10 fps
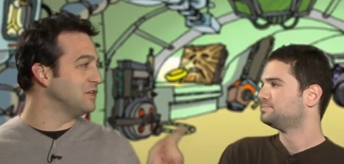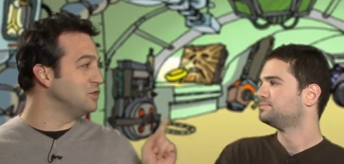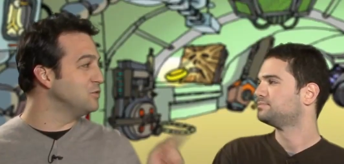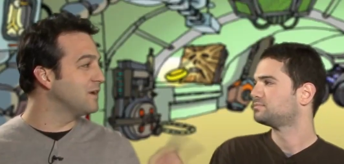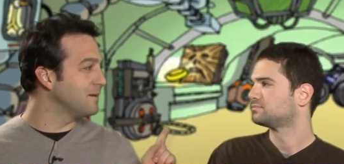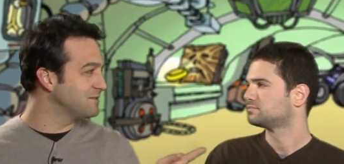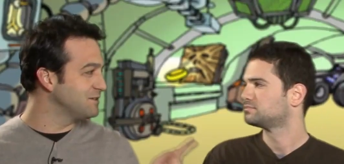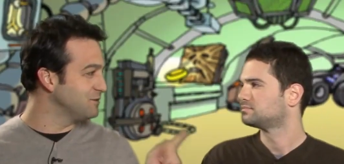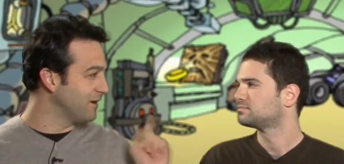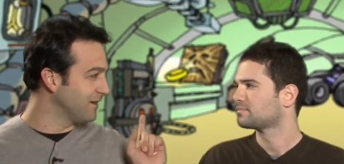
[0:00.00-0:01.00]
Speaker 1: that you come
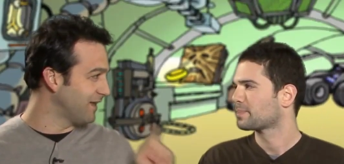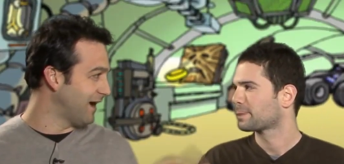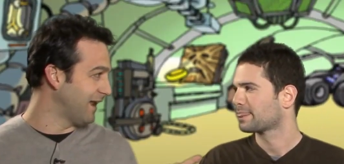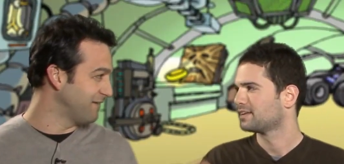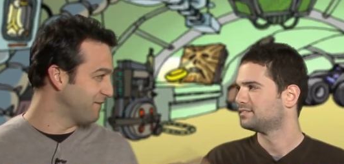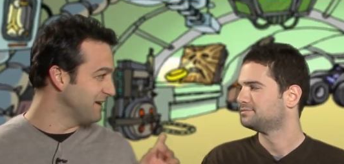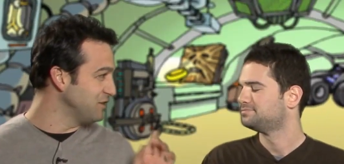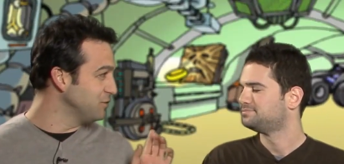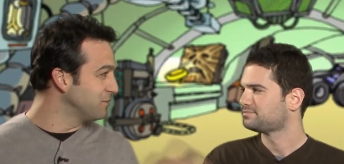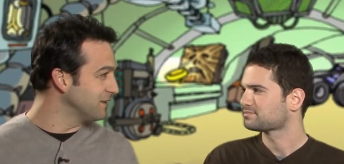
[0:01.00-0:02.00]
to a lot. I
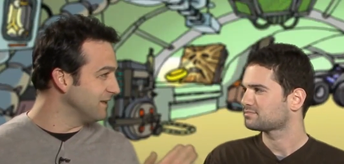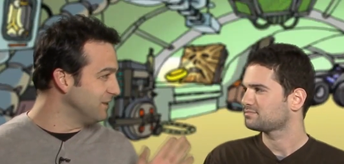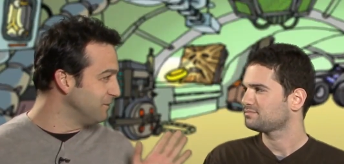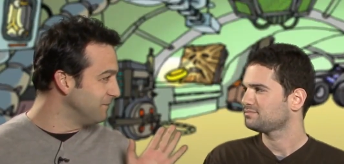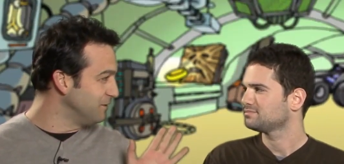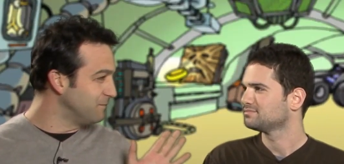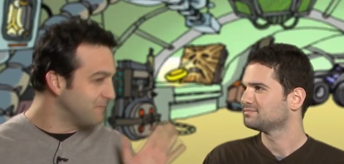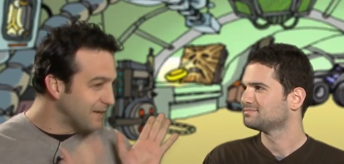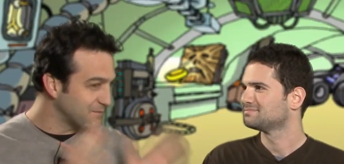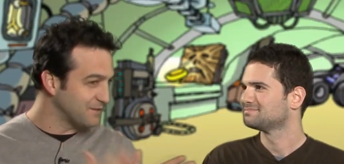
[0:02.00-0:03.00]
yeah. find you bring you you
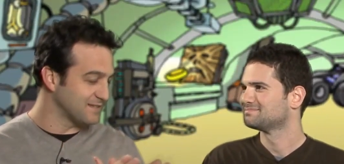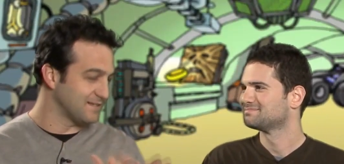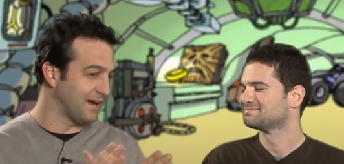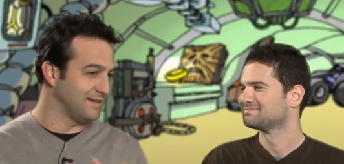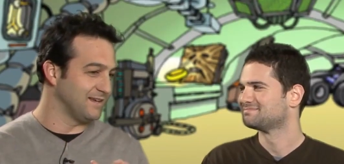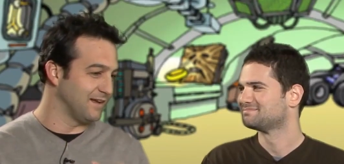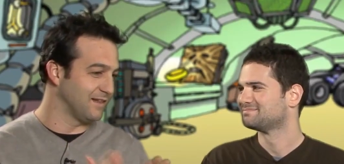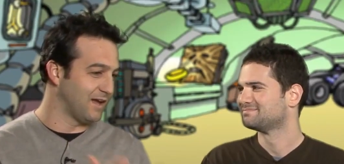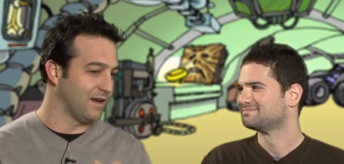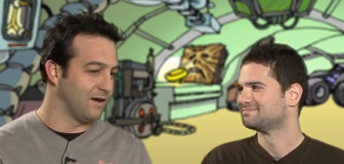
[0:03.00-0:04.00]
come to this idea a
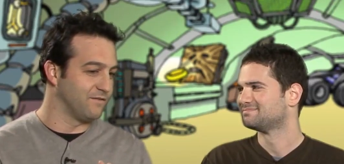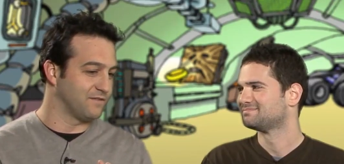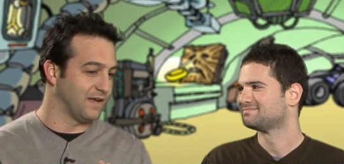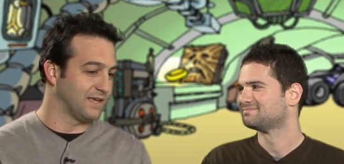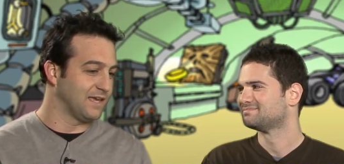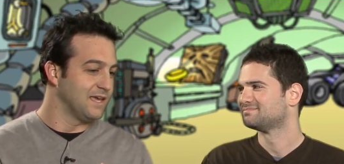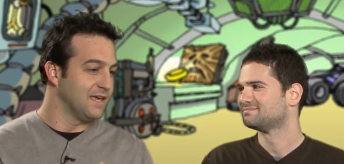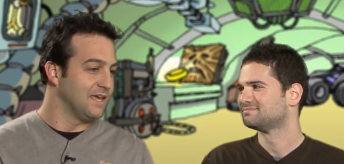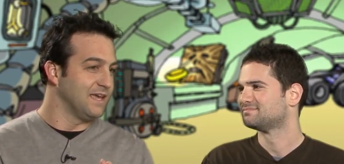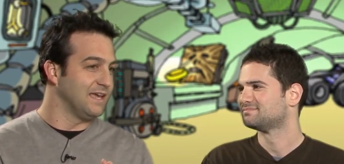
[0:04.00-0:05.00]
lot of like,
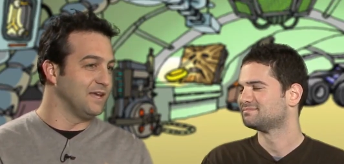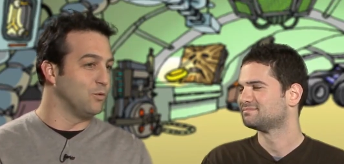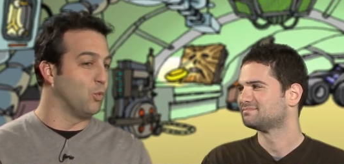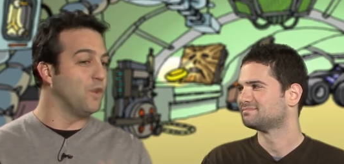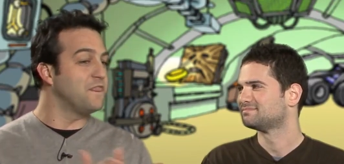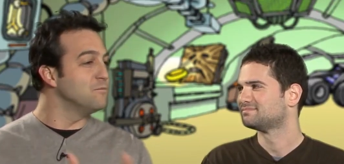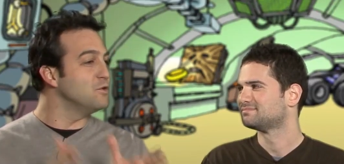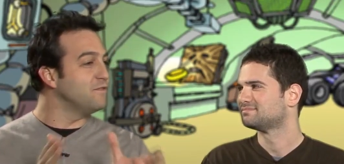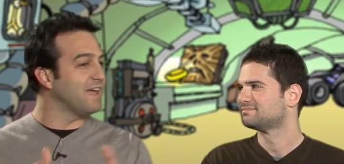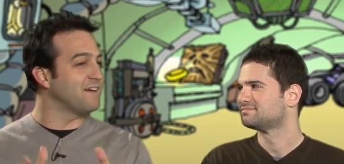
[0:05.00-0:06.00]
what would the
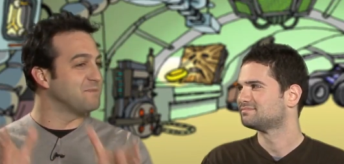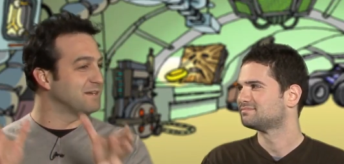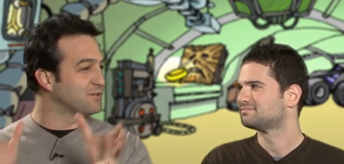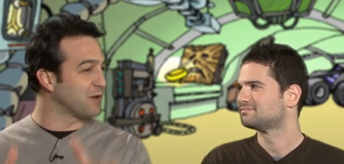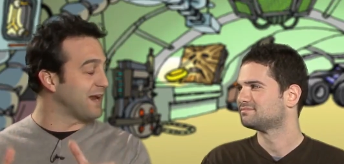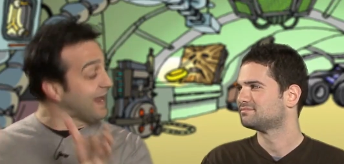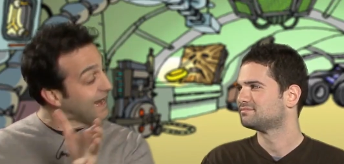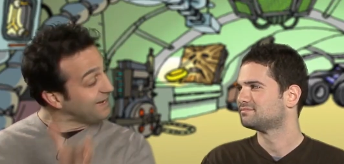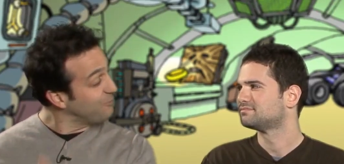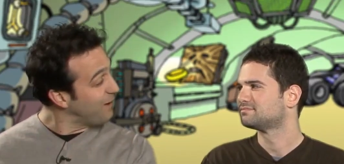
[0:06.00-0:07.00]
movie it? have been great
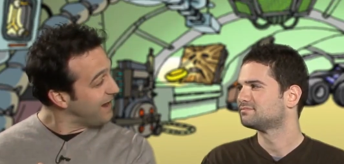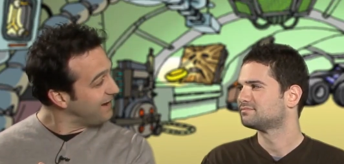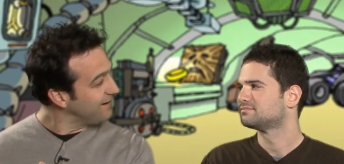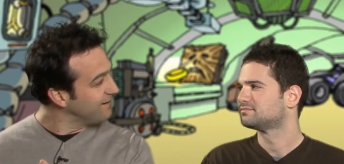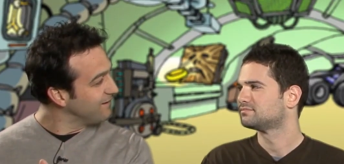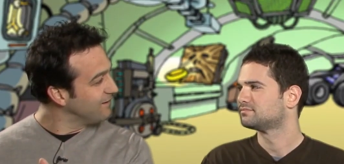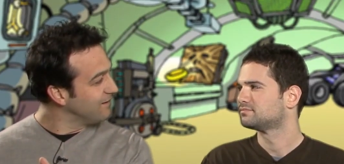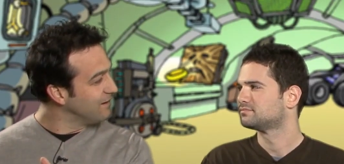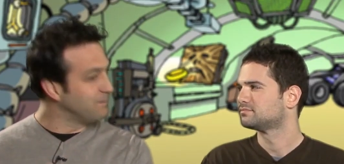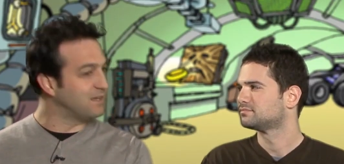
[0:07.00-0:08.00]
anyway?
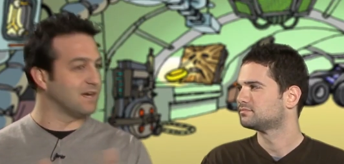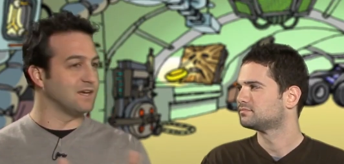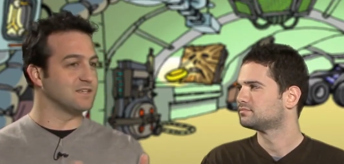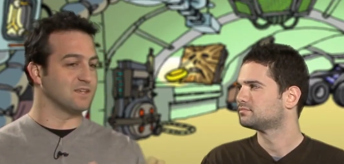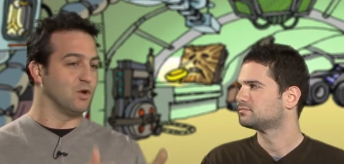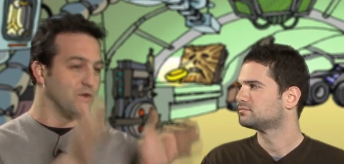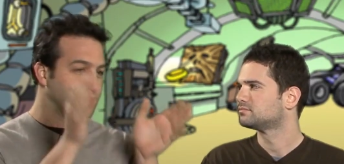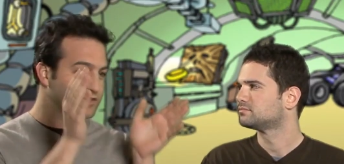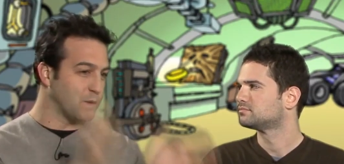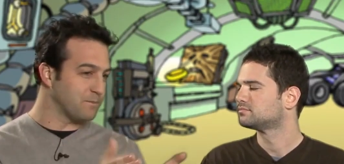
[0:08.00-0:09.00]
Because yeah.
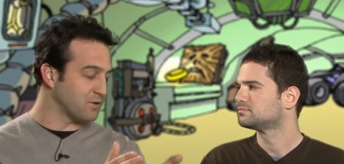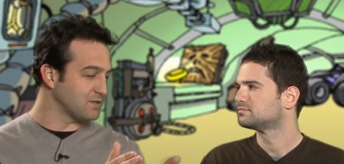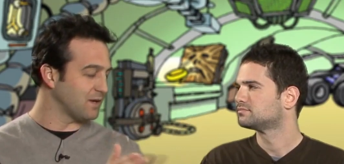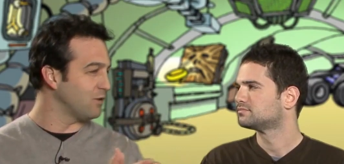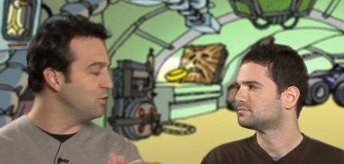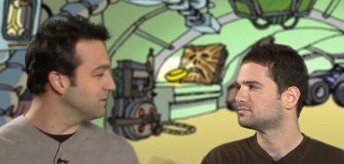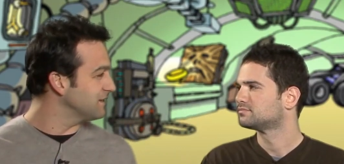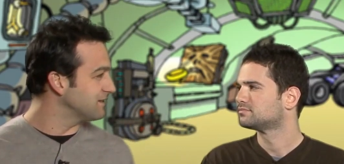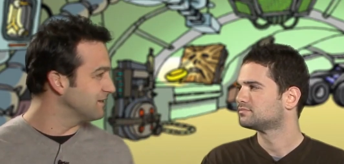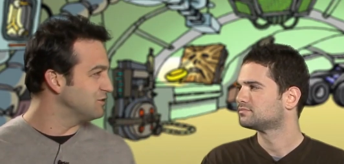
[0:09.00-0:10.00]
this one person, who is
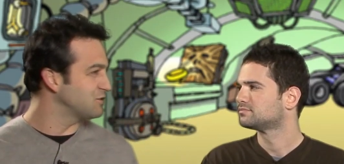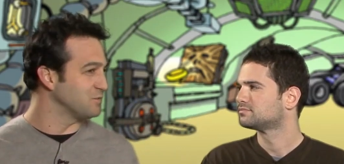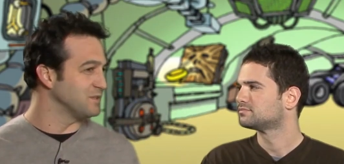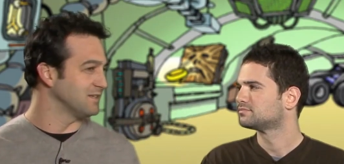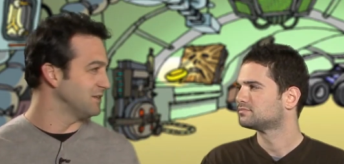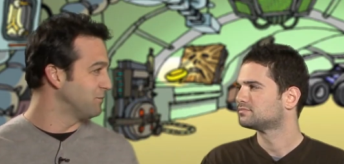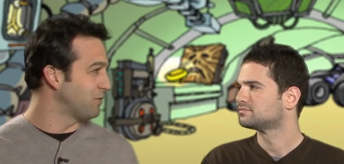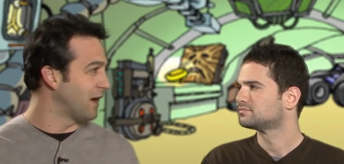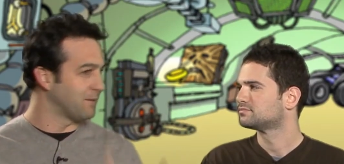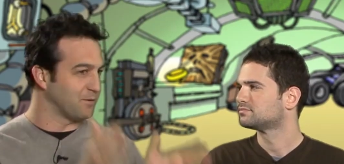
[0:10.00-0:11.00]
it? Just recently yeah, you,
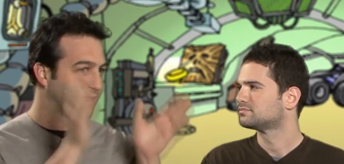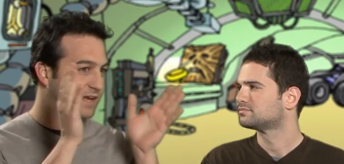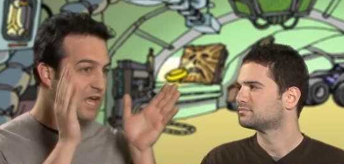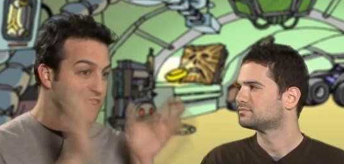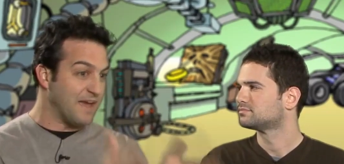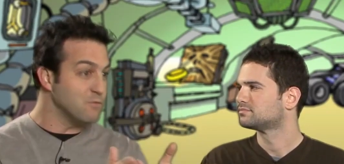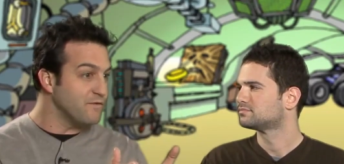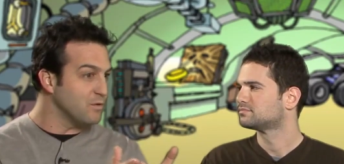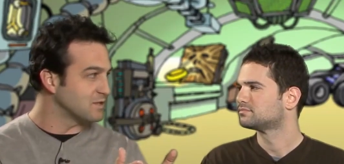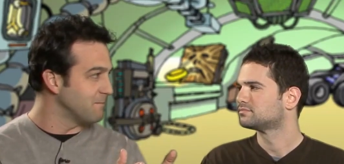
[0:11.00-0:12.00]
brought up. Like you're like, that ago.
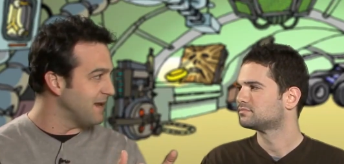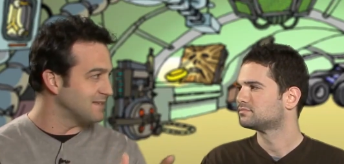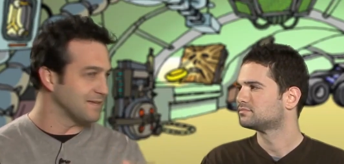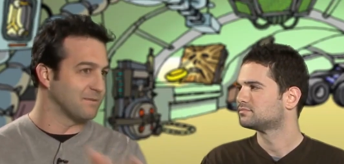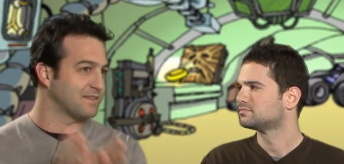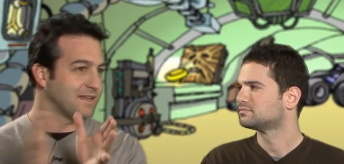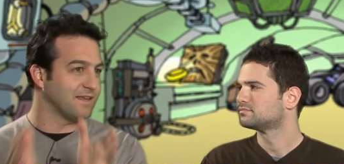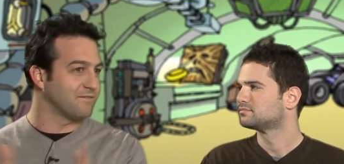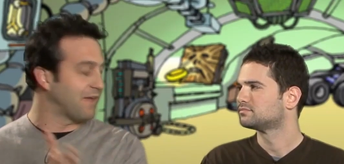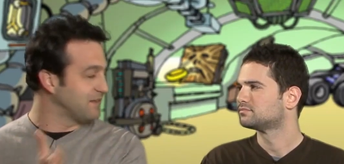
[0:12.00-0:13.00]
movie was amazing, but then
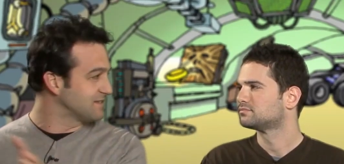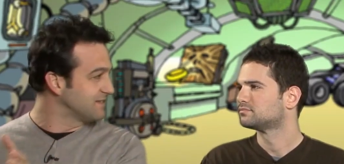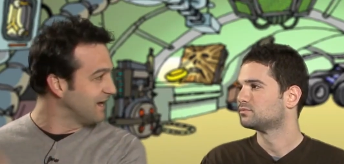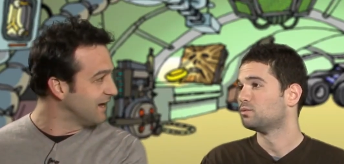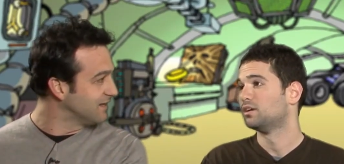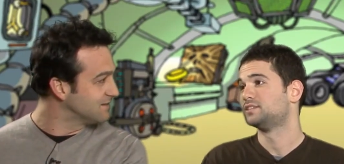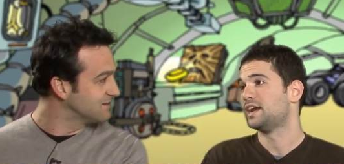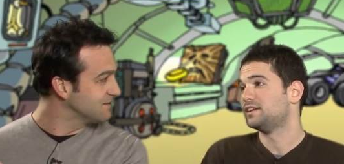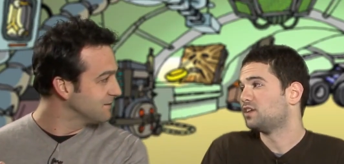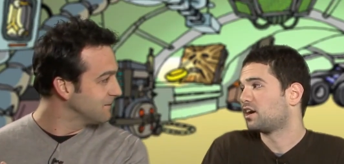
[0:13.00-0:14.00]
they've had these duds. Well,
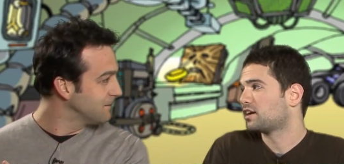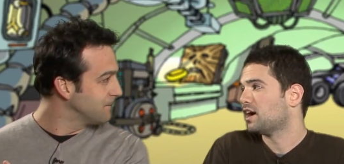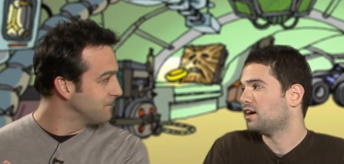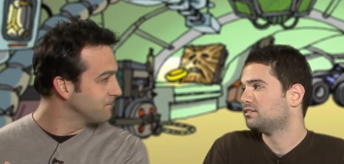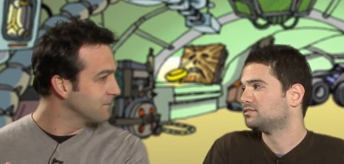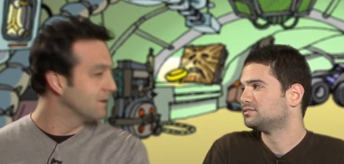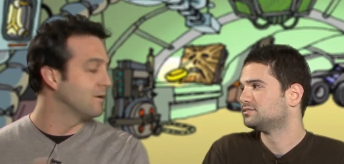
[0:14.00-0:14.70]
Donnie Darko.